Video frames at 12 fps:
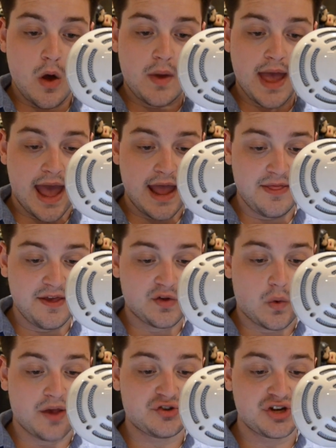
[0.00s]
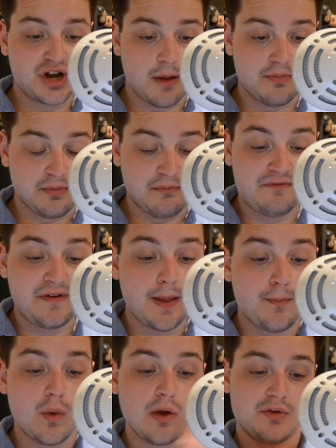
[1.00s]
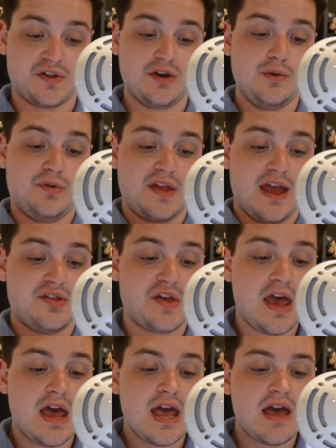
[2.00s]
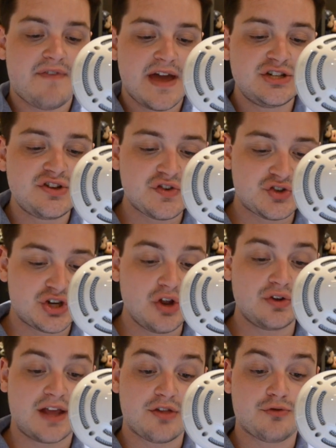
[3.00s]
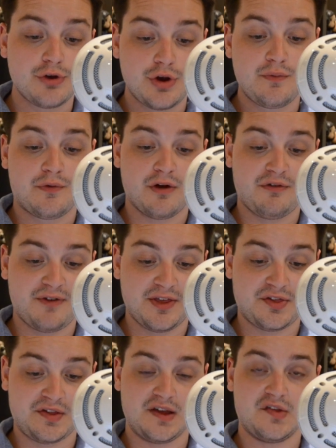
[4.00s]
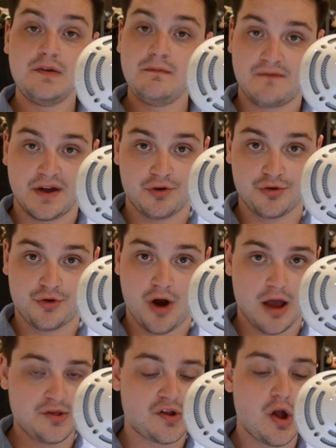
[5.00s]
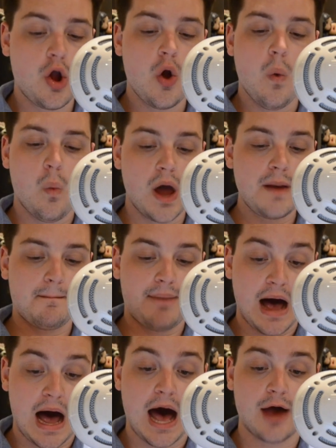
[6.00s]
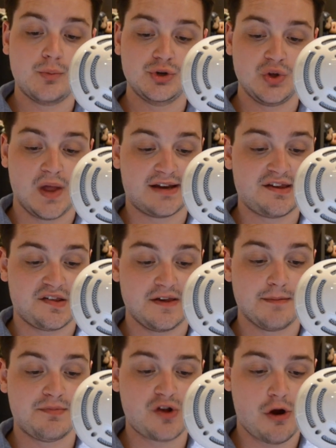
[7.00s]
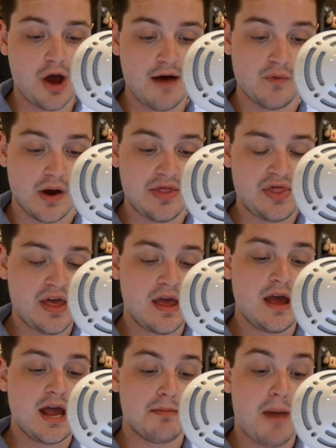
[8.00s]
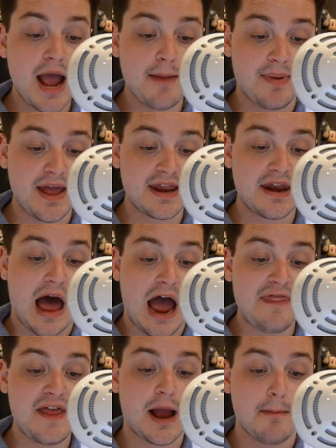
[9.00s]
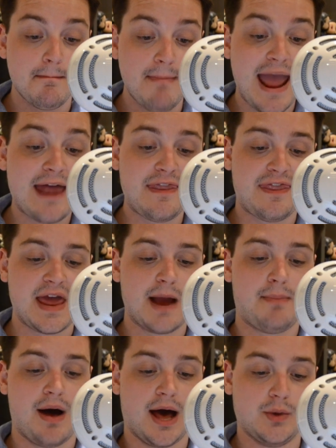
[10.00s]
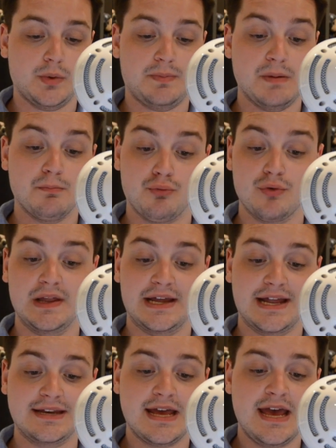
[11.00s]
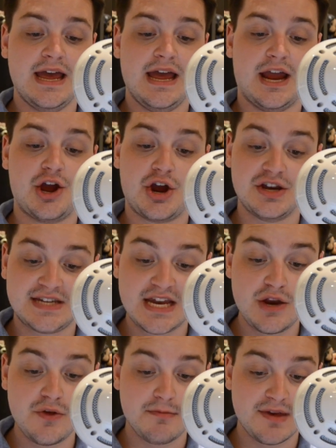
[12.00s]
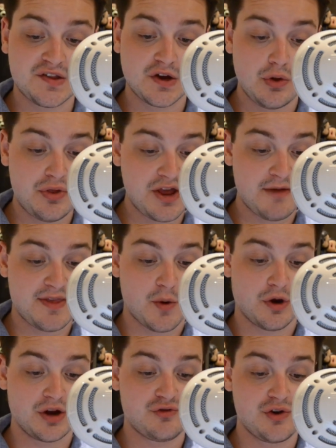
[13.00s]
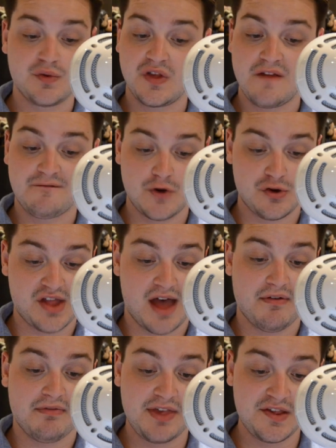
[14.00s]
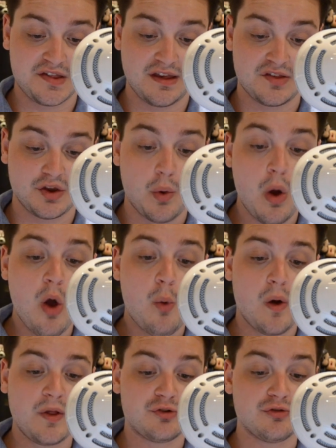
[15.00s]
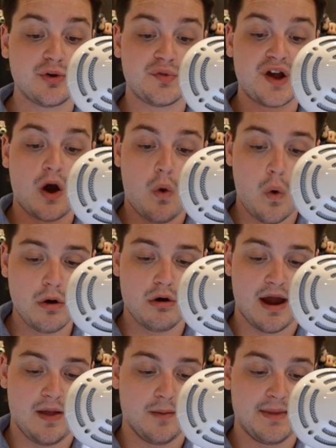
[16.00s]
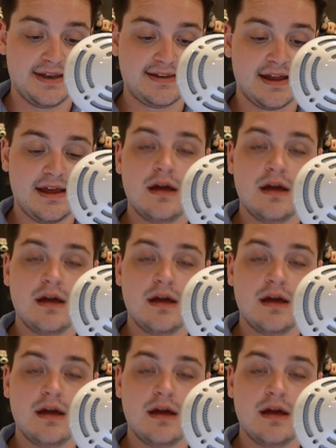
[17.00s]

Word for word: Okay, this question comes from Philip Wilson, who says If Agents of S.H.I.E.L.D. gets renewed for a fifth season, fingers crossed, what pod would you like to see them start off with? In my opinion, I think a Man Thing pod would be brilliant. It could continue the mystical themes that were introduced in the first half of this season while introducing a horror element